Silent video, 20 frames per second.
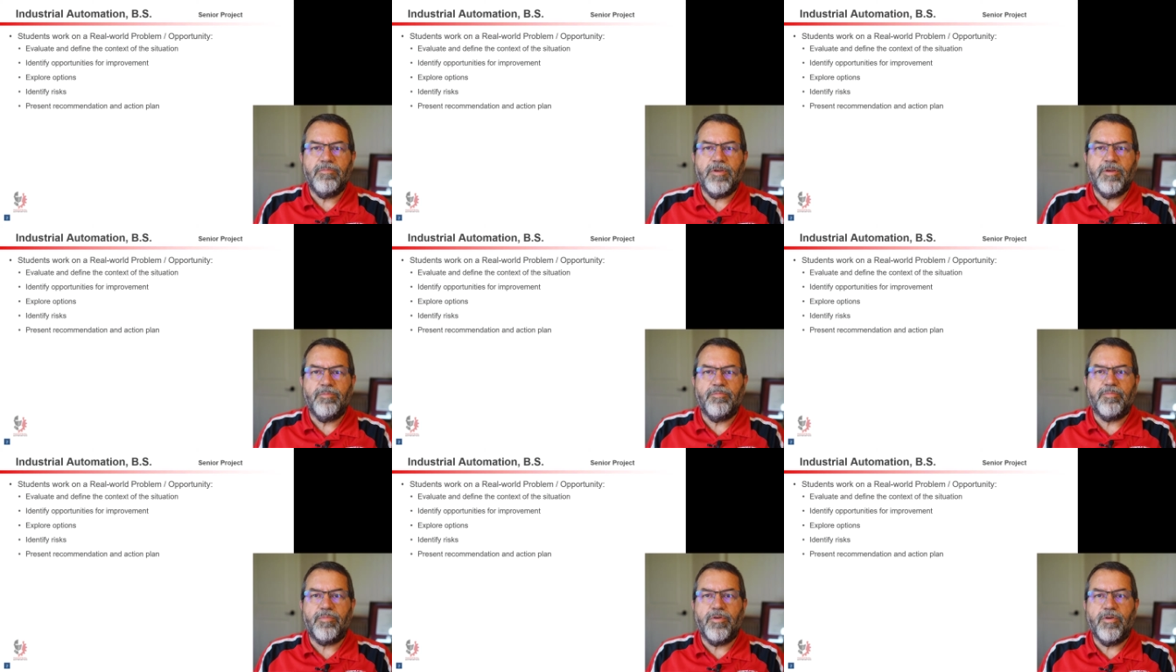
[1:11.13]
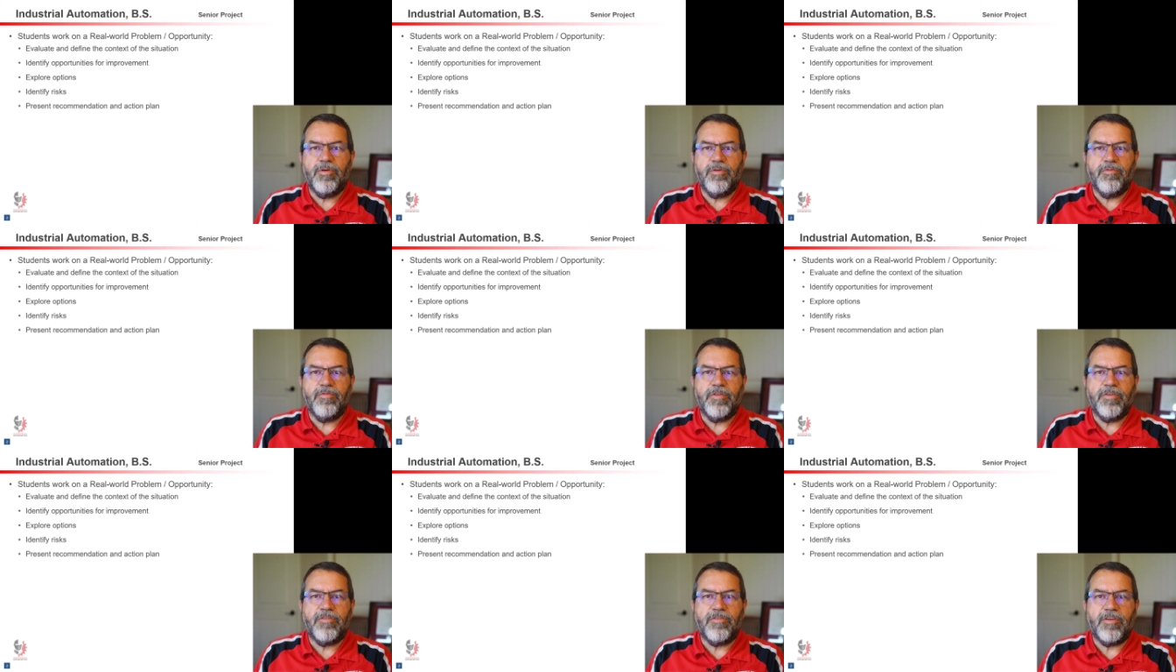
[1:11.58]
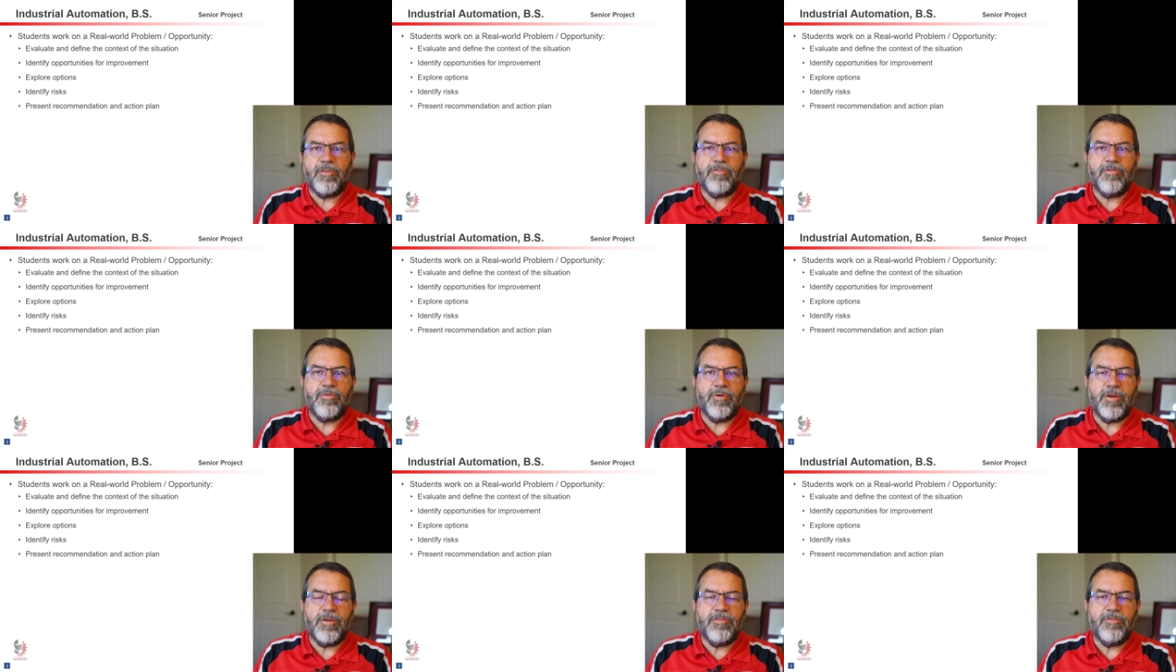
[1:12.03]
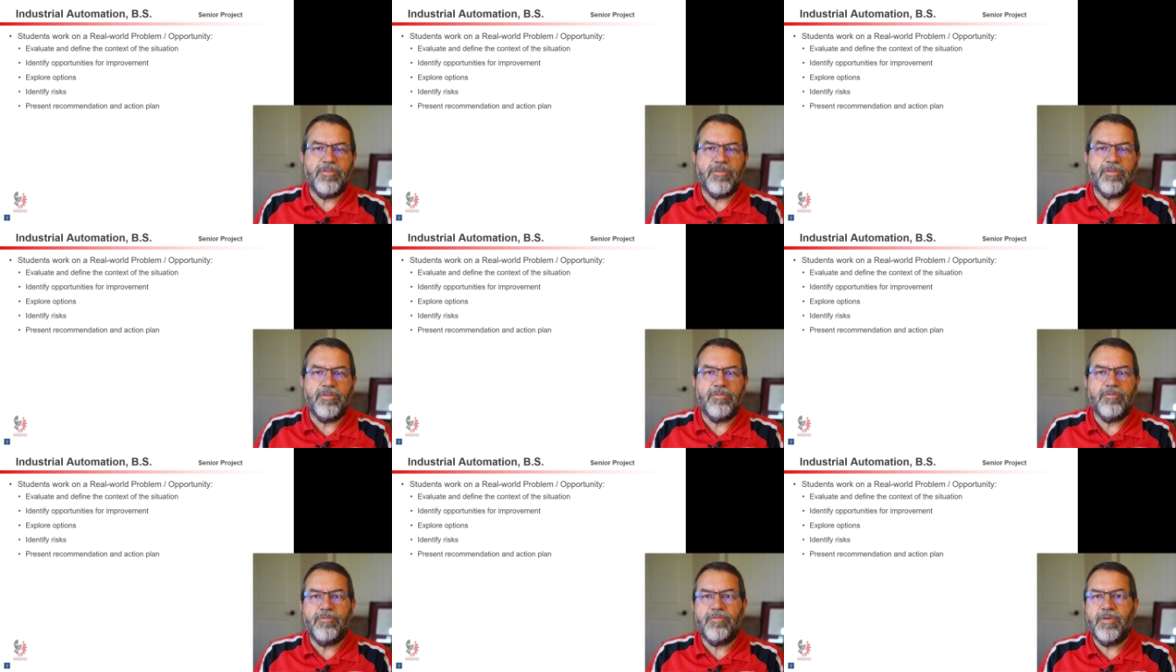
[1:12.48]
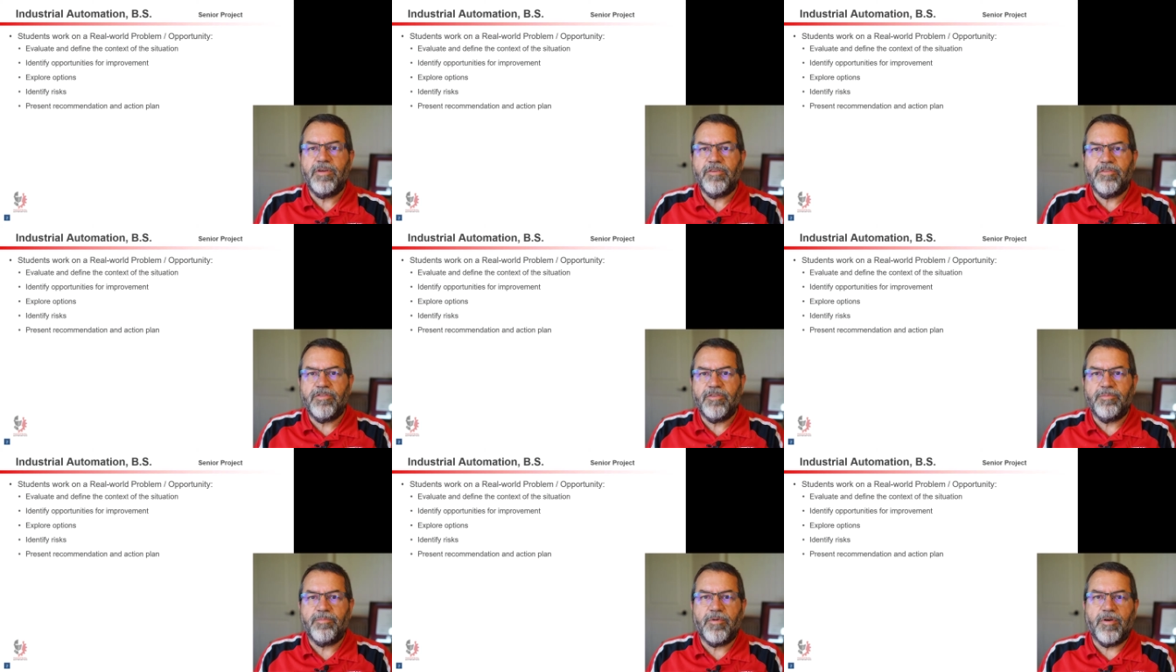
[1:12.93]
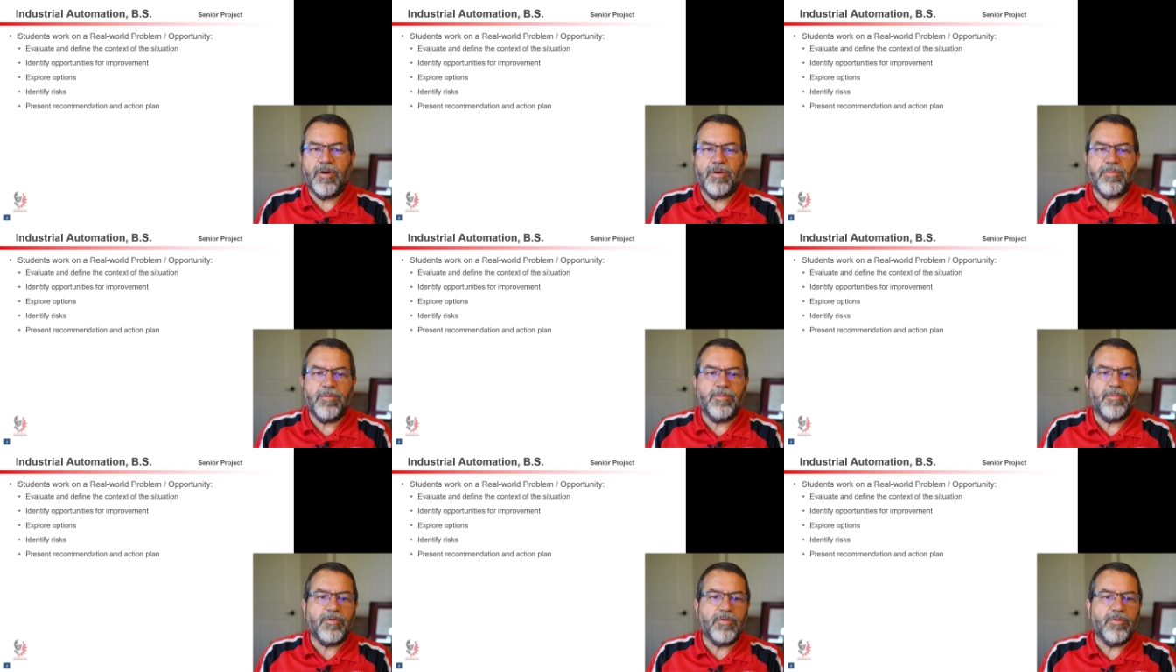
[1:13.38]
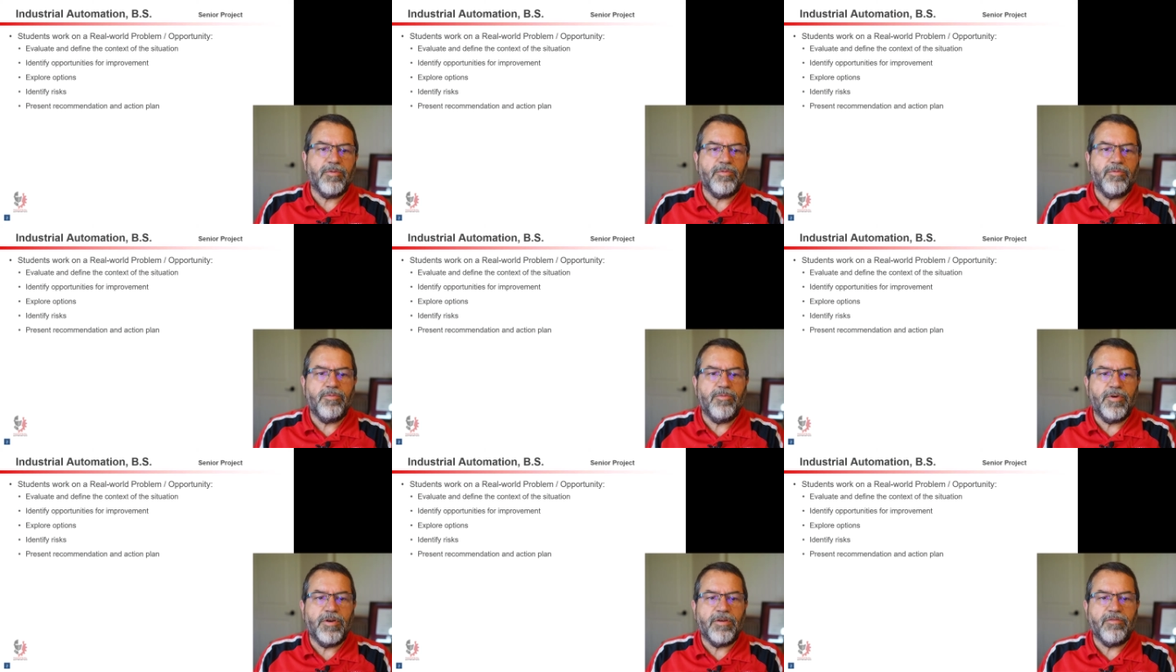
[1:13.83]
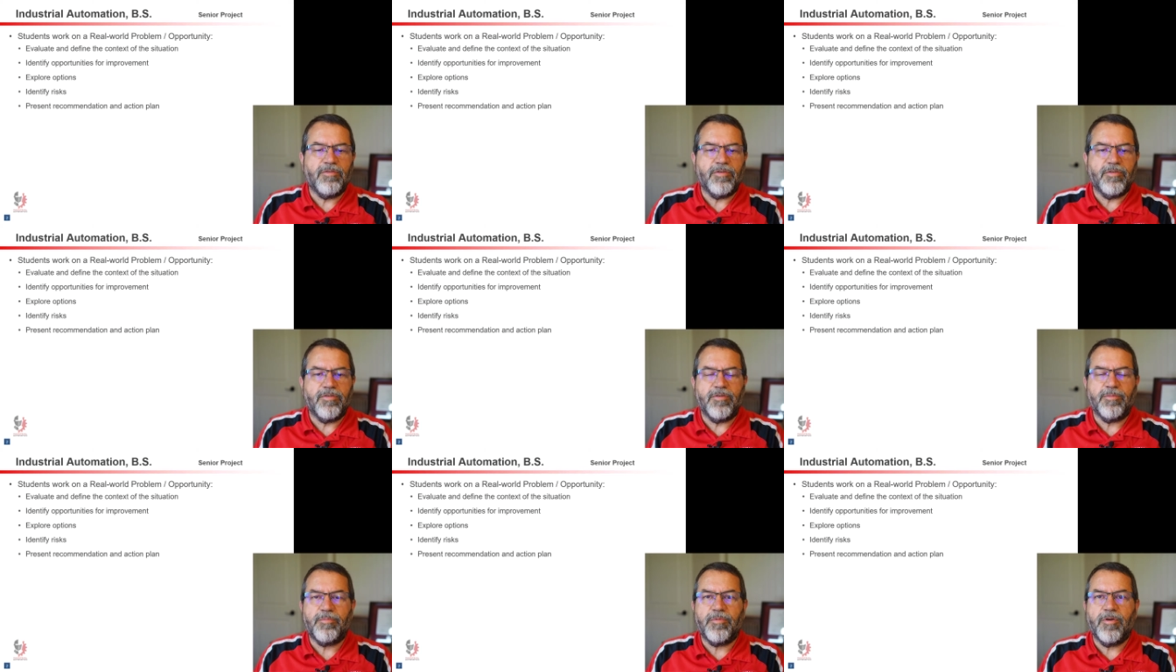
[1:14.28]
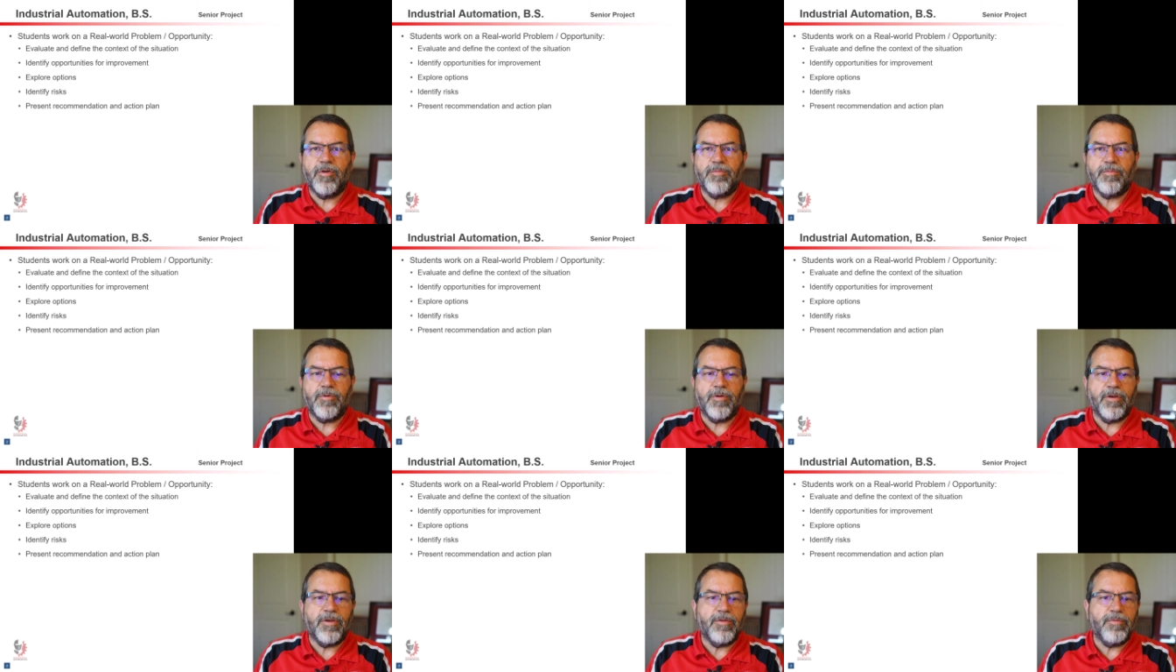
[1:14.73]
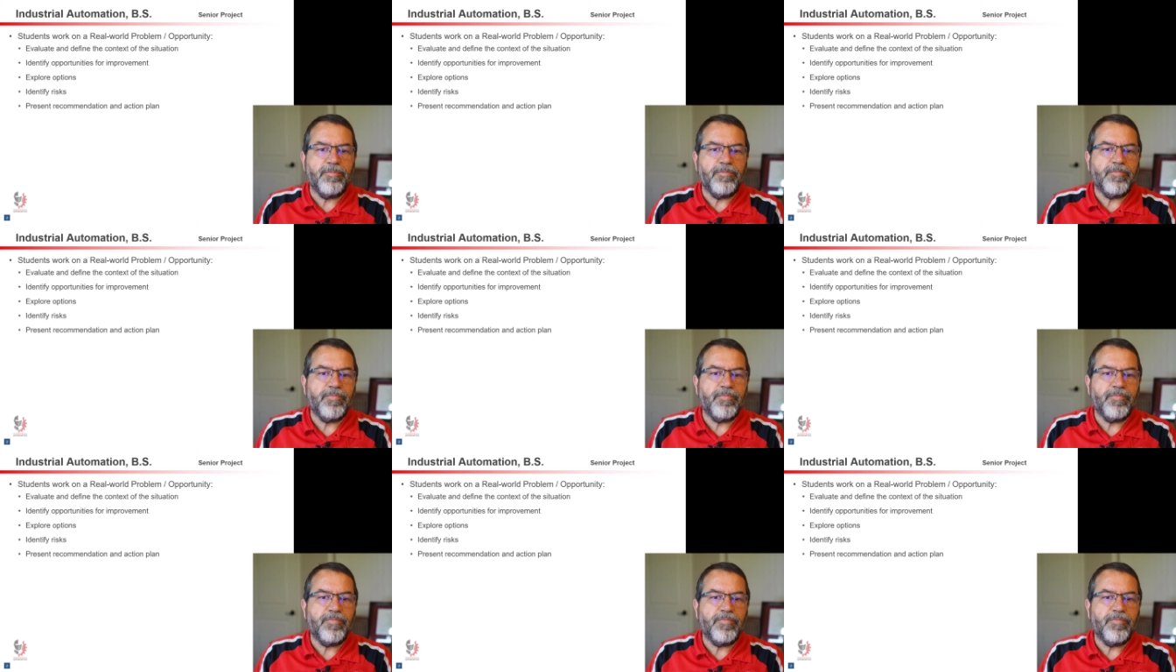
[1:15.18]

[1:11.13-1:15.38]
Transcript: improve the situation, fix the problem, or whatever is appropriate.